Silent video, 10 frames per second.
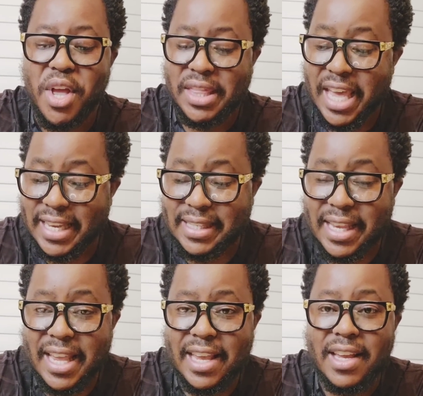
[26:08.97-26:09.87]
they are
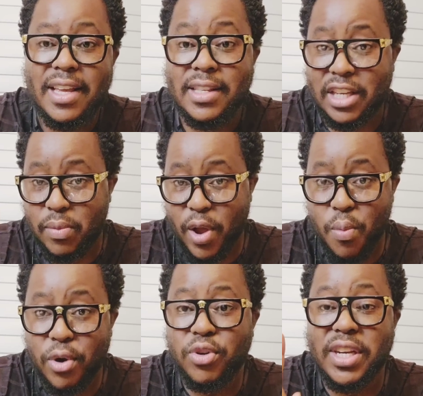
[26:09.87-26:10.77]
saying, is Jeremiah
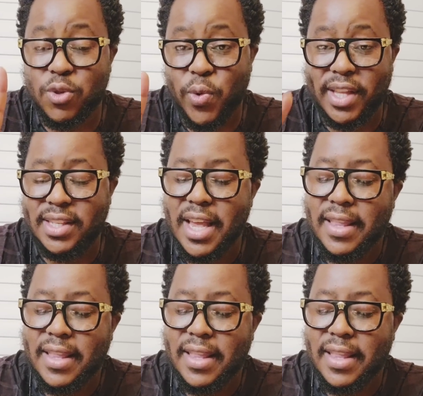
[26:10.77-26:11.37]
Omoto in his words,